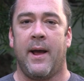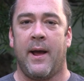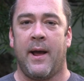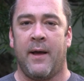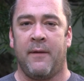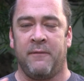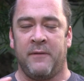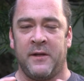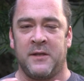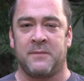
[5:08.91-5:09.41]

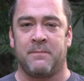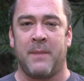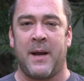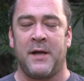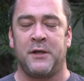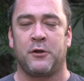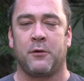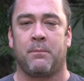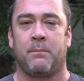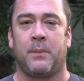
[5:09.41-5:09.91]
And these
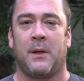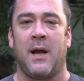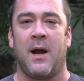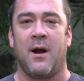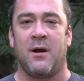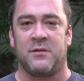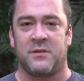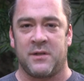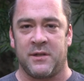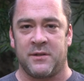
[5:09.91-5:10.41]
major
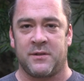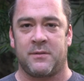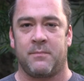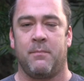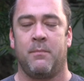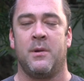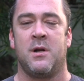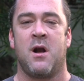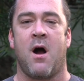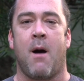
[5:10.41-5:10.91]
players, these
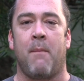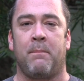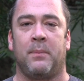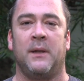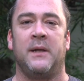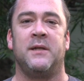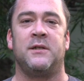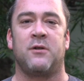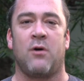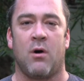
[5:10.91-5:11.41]

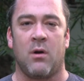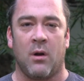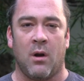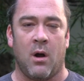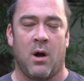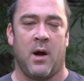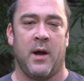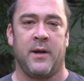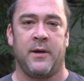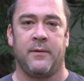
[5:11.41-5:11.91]
monopolies
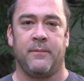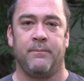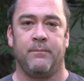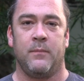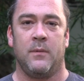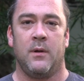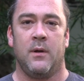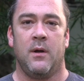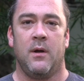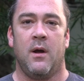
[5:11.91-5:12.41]
online,
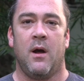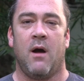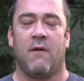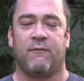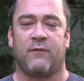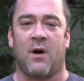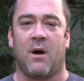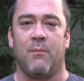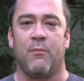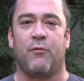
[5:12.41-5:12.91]
have
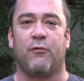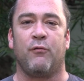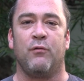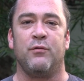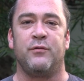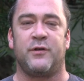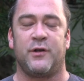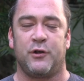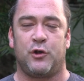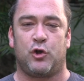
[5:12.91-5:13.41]
come through
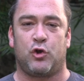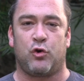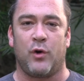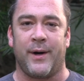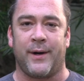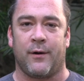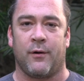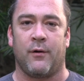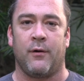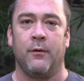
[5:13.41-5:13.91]
to
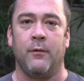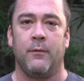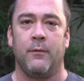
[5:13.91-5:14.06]
trigger